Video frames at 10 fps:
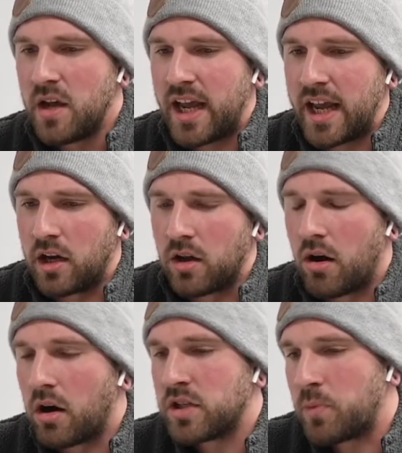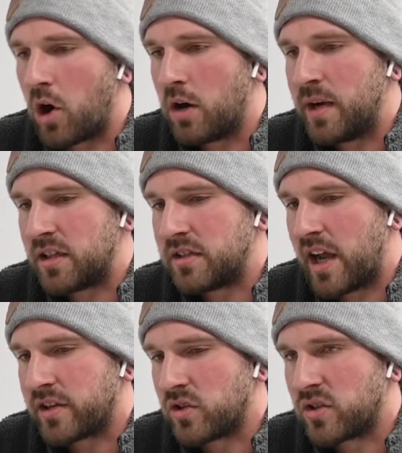And the hardest part about this
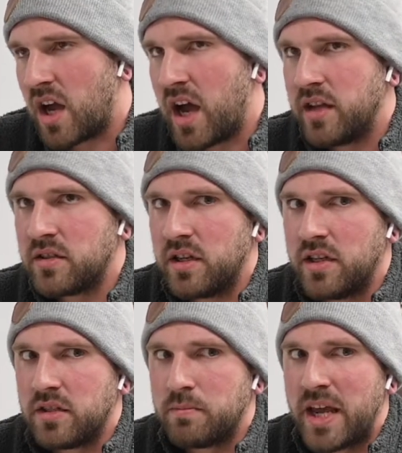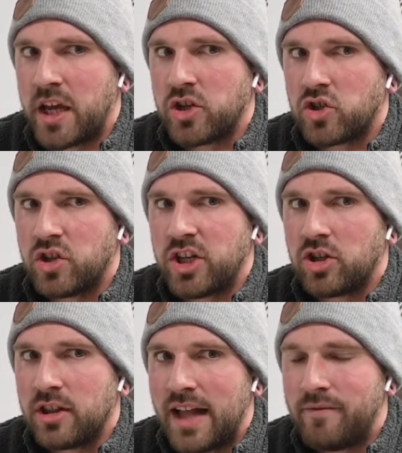exercise is making sure that
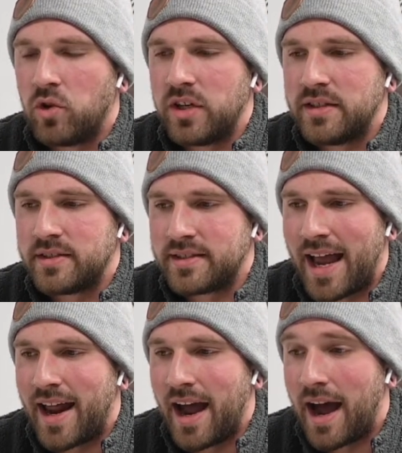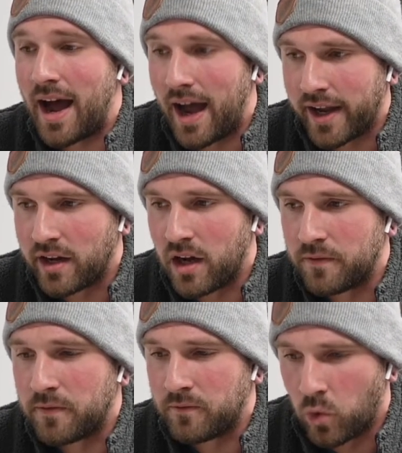your level is set high
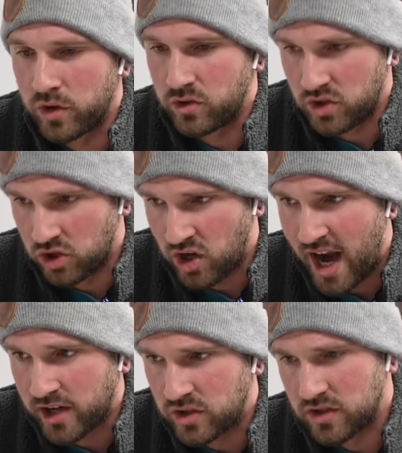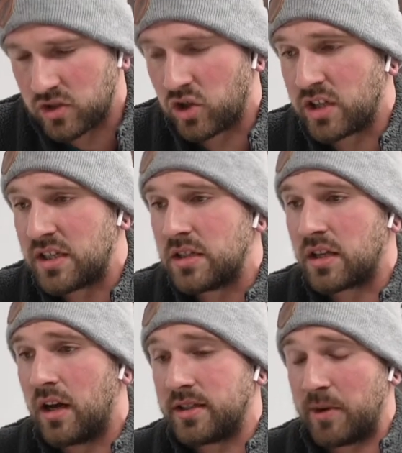enough for those distractions, because you're going to see
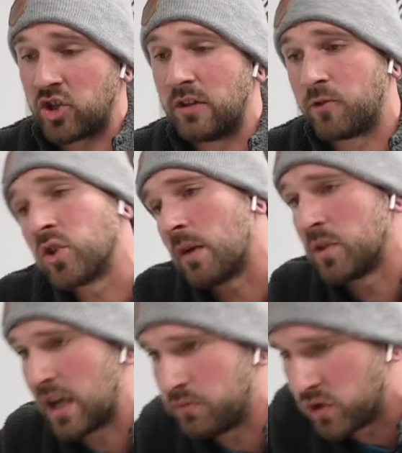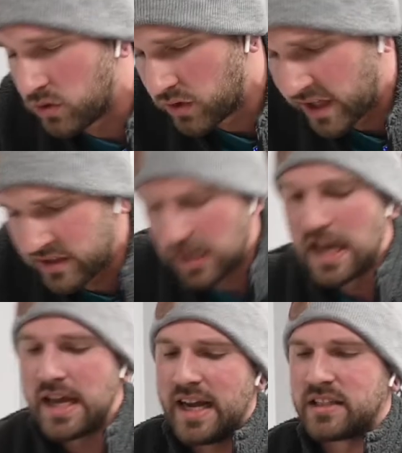it's going to, especially the first couple times you do this,
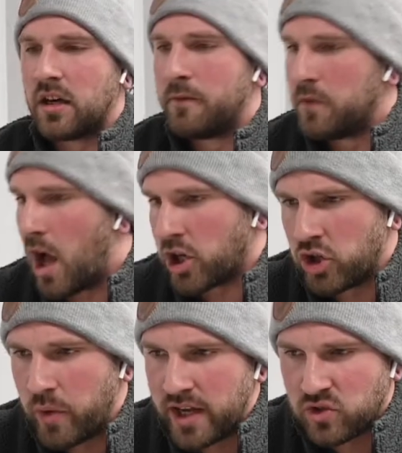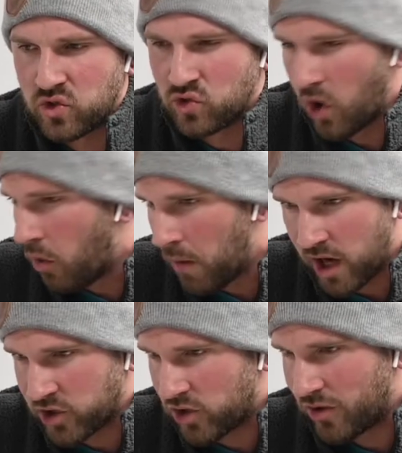it's going to fluctuate so
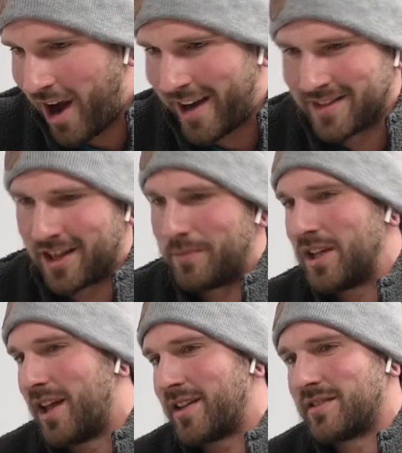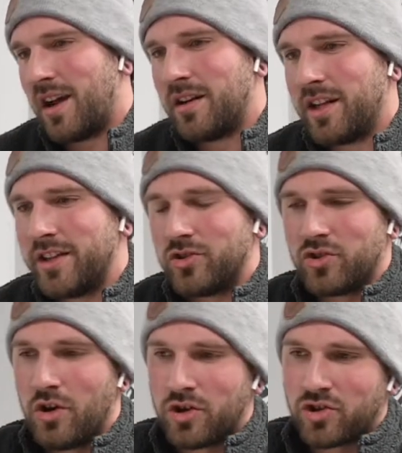much, right? It's going to be like suddenly
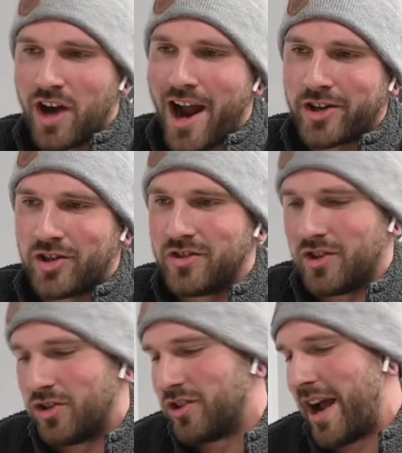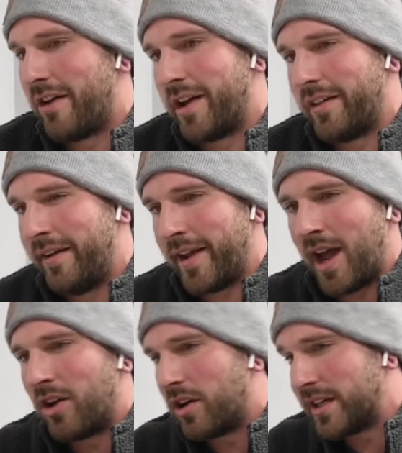there's no distractions and you're down at like,
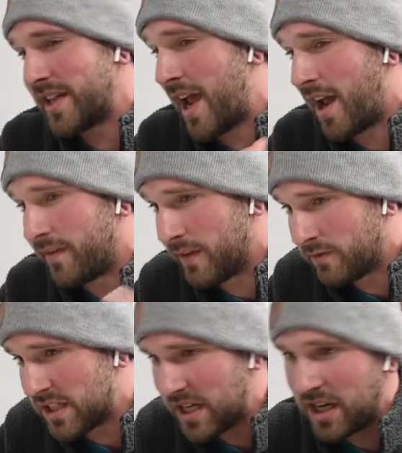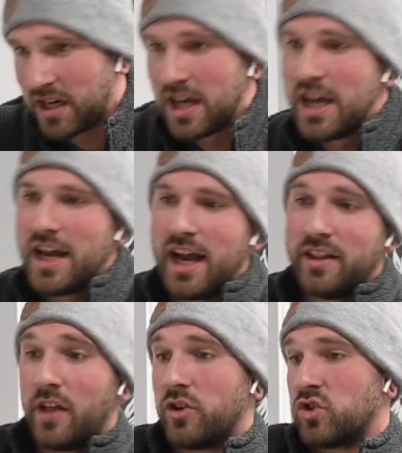I don't know, a 10, a 15,
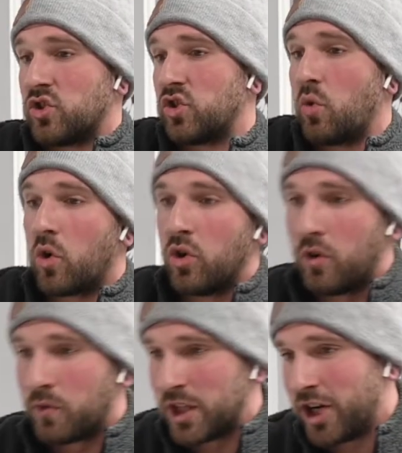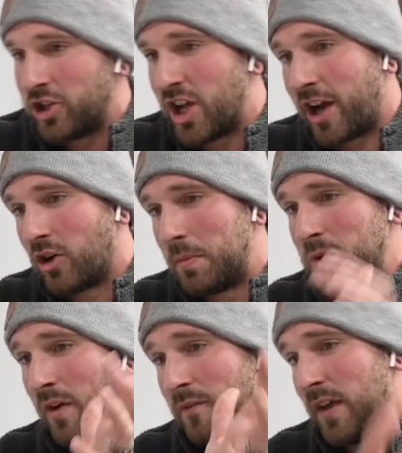and then there's a squirrel over there and you got to go up
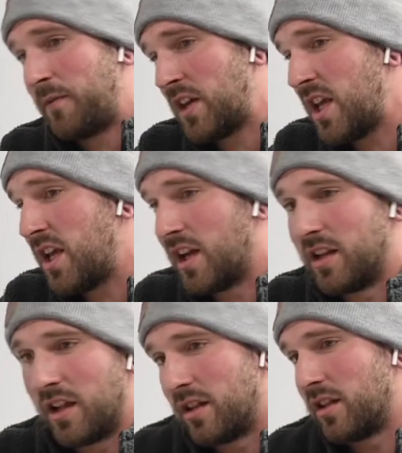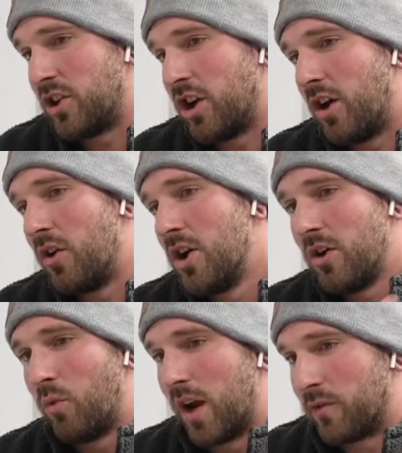to a 50, and then, you know,
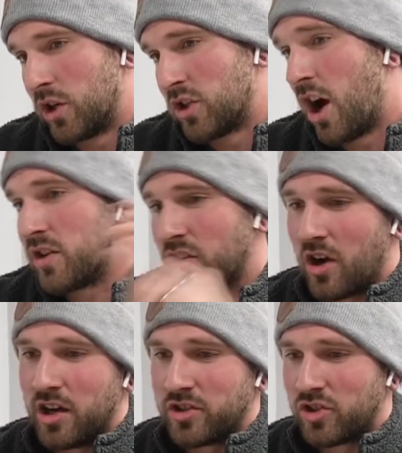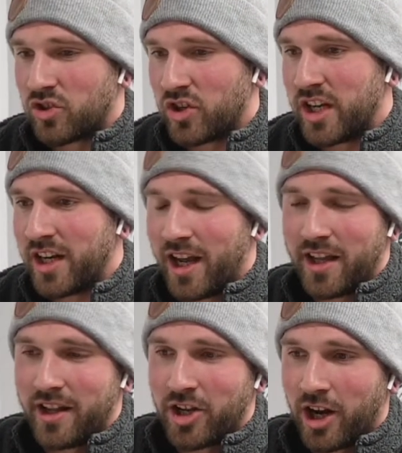whatever, a dog's across the street,
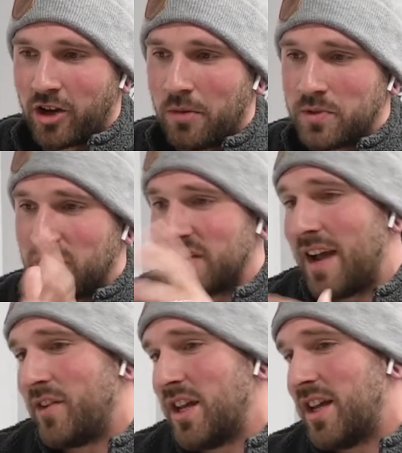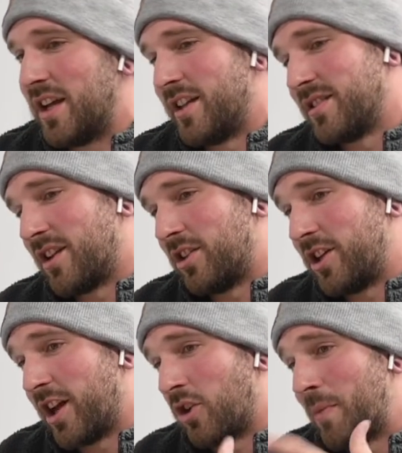and then you got to go up to a 70, and then
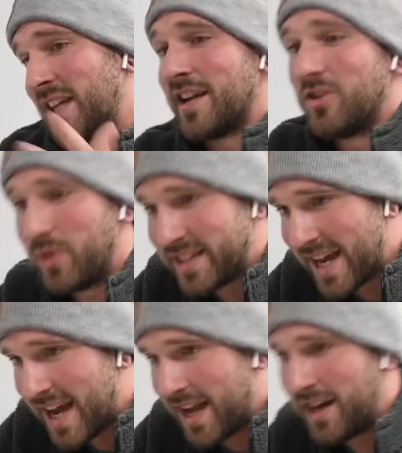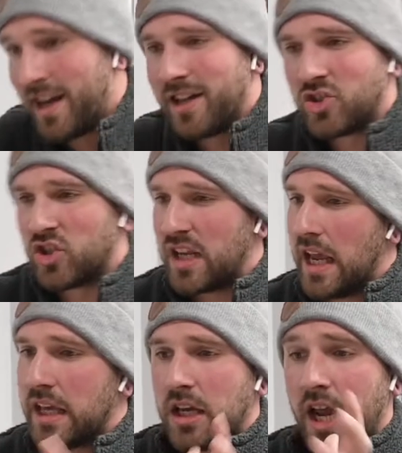suddenly you got to go back down to a 10, and it's
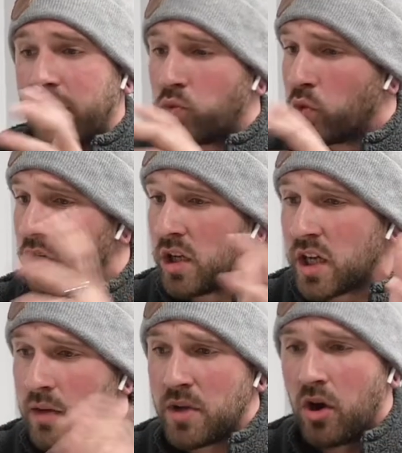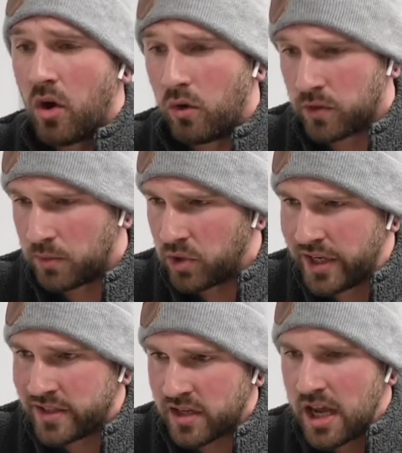just, it really can be all over the
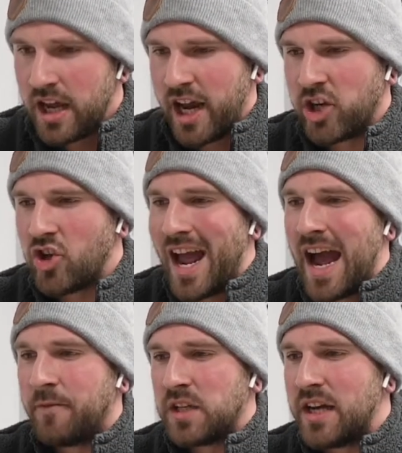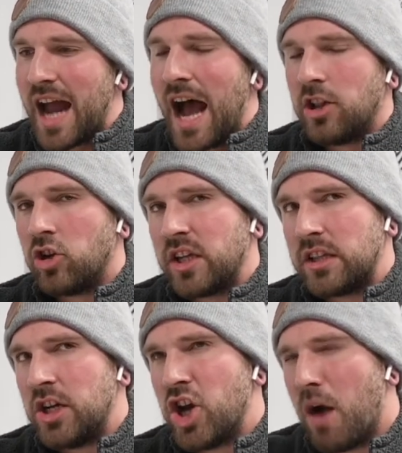place, and you have to not look
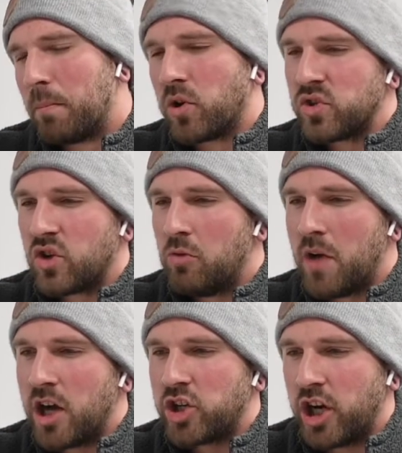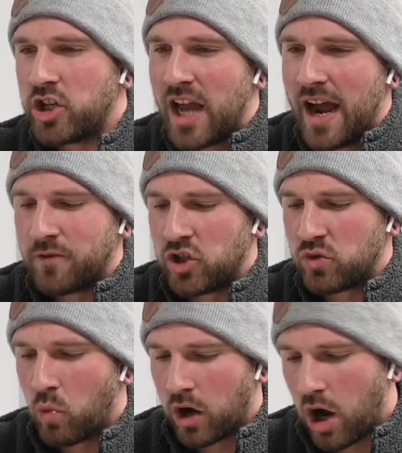at the number so much, and you have to
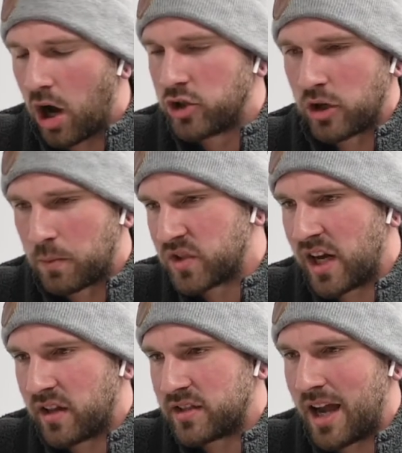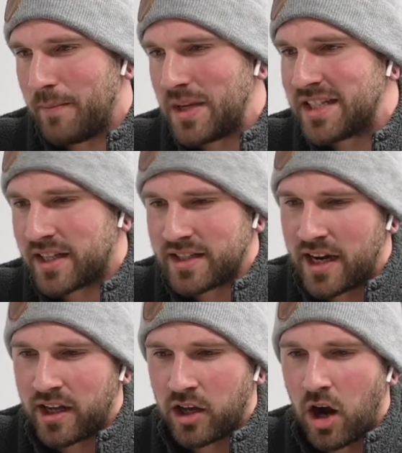just 100% of the time be
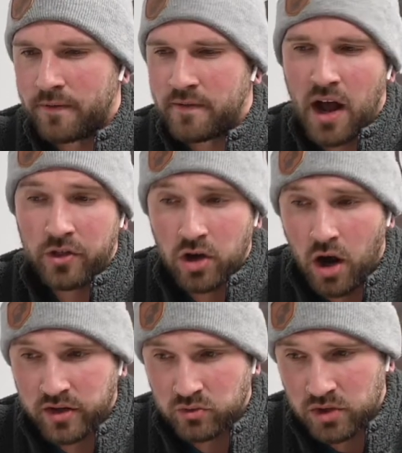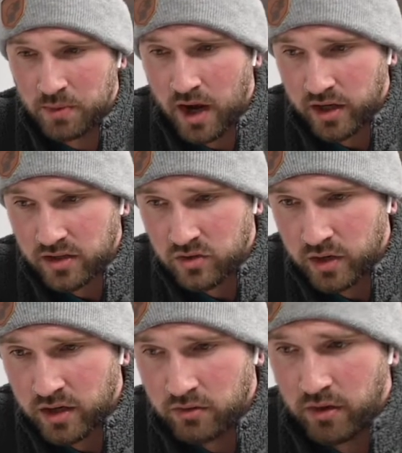dictating it off of how the dog is responding
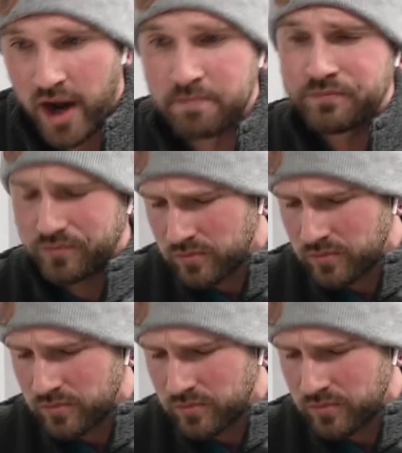to it, right?